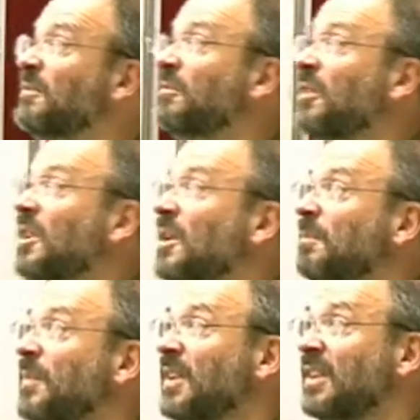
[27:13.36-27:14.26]

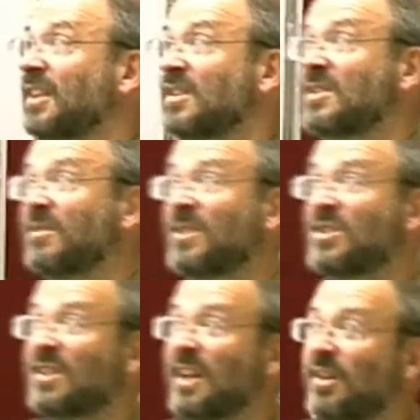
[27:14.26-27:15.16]
from
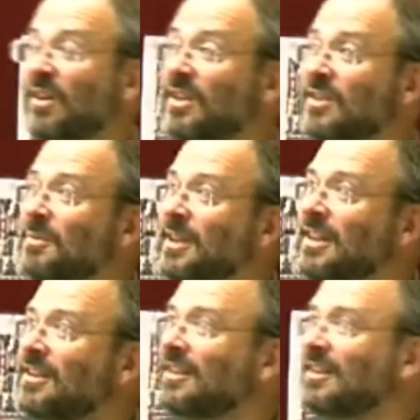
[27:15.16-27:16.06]
insufficient aggregate
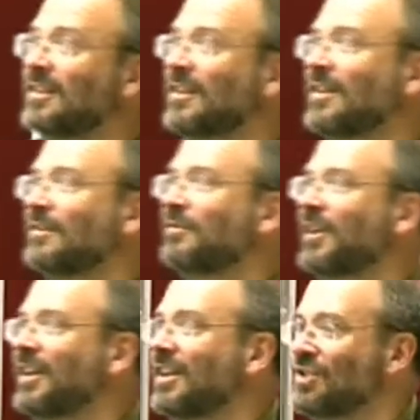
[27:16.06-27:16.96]
demand and
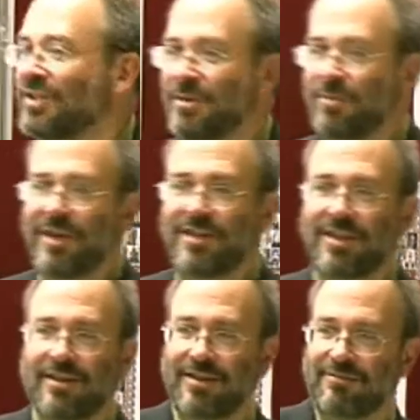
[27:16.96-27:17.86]
financial and
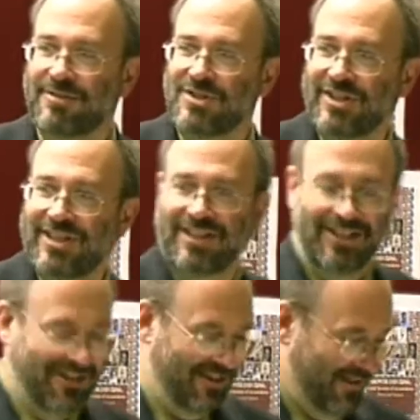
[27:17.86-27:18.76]
monetary
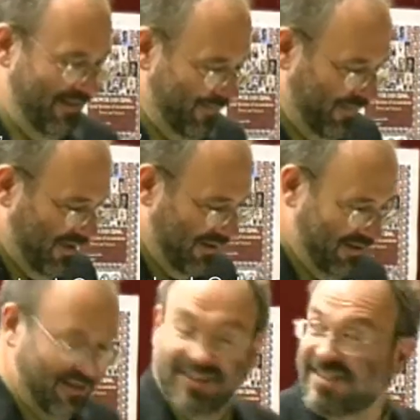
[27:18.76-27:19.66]
fragility.
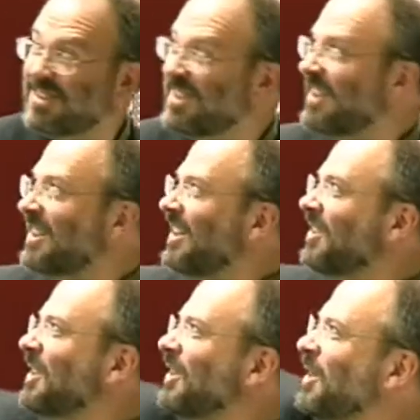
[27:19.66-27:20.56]
Does that guy
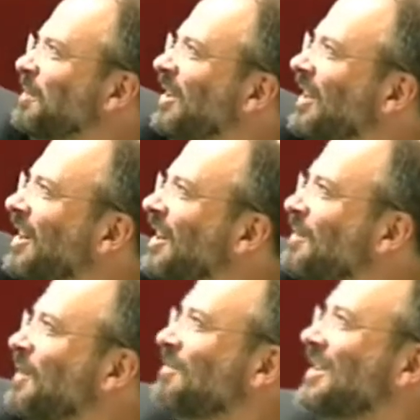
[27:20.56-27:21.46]
look a little bit like
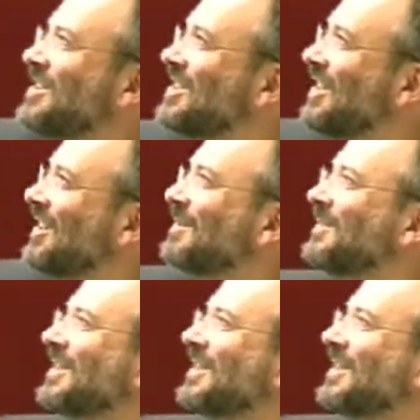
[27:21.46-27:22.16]
Hyman Minsky?